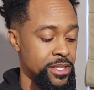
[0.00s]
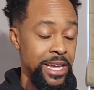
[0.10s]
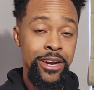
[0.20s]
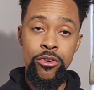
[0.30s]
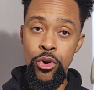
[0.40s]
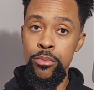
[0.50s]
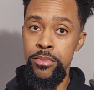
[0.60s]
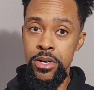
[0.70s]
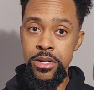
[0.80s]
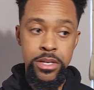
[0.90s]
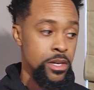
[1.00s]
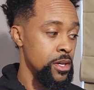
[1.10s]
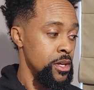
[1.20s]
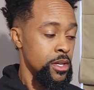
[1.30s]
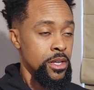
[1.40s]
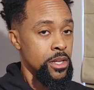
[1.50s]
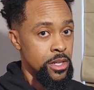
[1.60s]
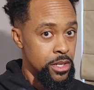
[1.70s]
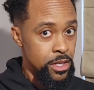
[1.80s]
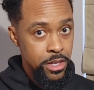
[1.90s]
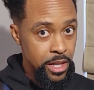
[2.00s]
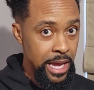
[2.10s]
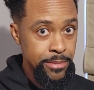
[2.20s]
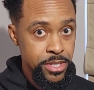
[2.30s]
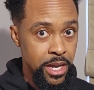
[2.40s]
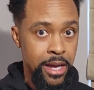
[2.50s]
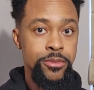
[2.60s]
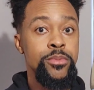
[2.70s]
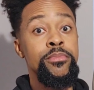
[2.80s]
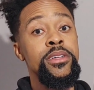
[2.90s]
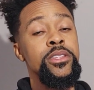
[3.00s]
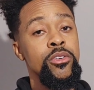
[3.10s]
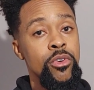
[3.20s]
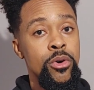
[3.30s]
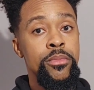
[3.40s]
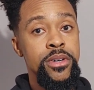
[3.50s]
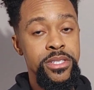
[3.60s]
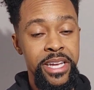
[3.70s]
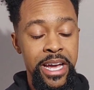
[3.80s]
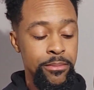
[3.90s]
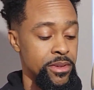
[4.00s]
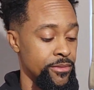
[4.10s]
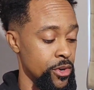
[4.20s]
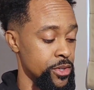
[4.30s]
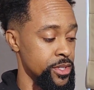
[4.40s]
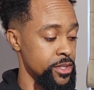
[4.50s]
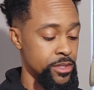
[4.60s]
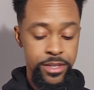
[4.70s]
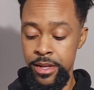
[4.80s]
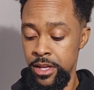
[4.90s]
Not Chromebook laptops, but the Chromebook tablet versions.